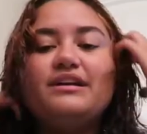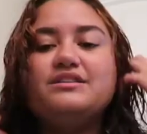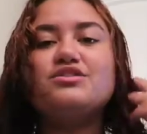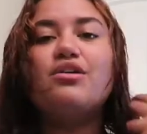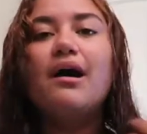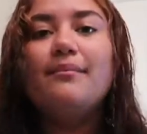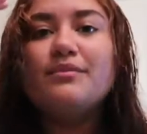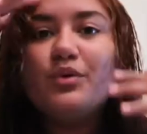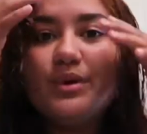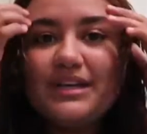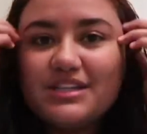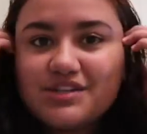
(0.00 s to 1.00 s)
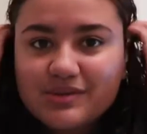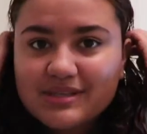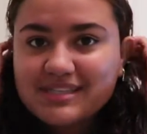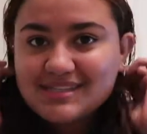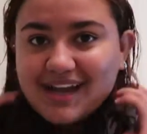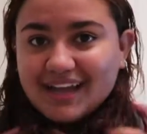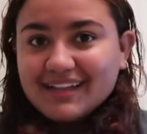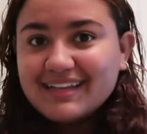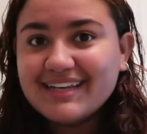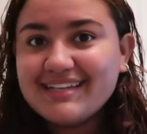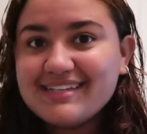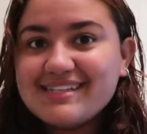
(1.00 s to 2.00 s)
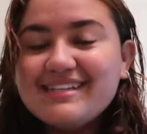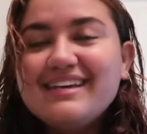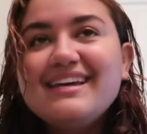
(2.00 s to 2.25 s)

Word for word: Okay, so I'm going to style it